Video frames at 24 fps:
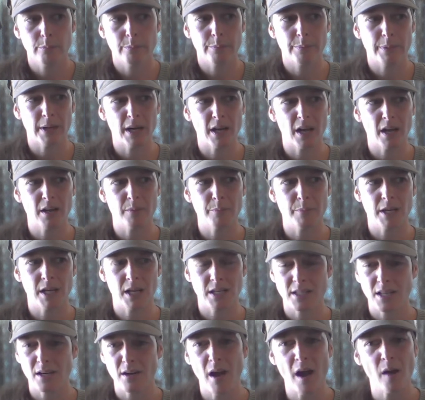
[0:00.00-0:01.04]
but
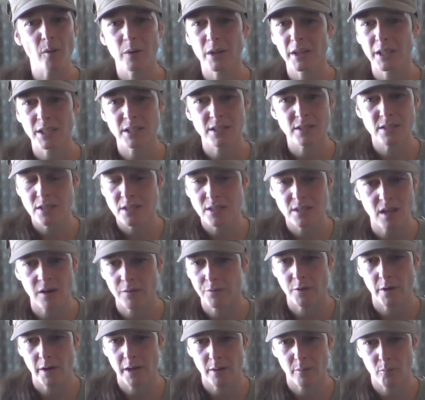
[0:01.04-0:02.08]
because I'm not willing to
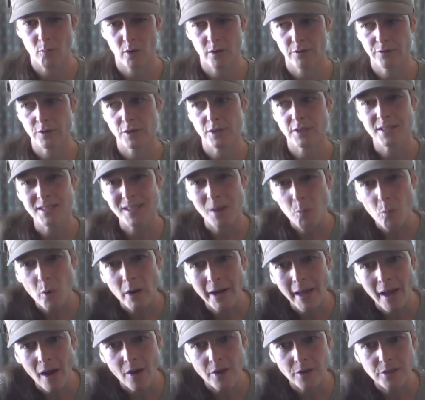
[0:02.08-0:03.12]
suffer anymore for someone
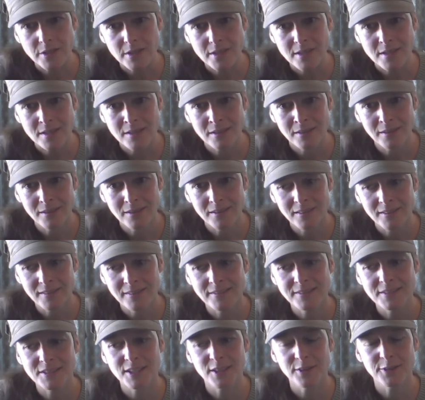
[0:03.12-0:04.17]
else
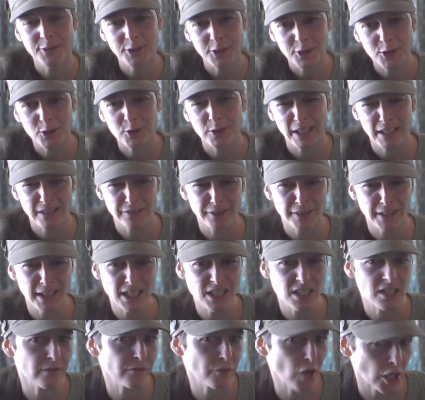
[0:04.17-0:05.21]
to feel the
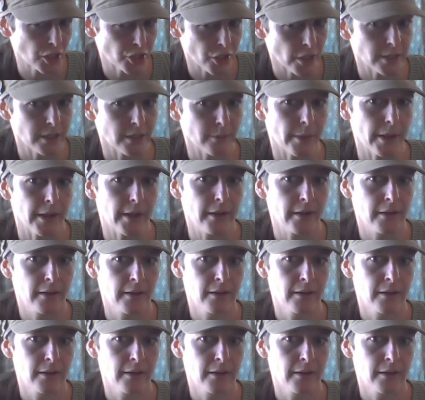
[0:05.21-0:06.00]
gratification of not judging me.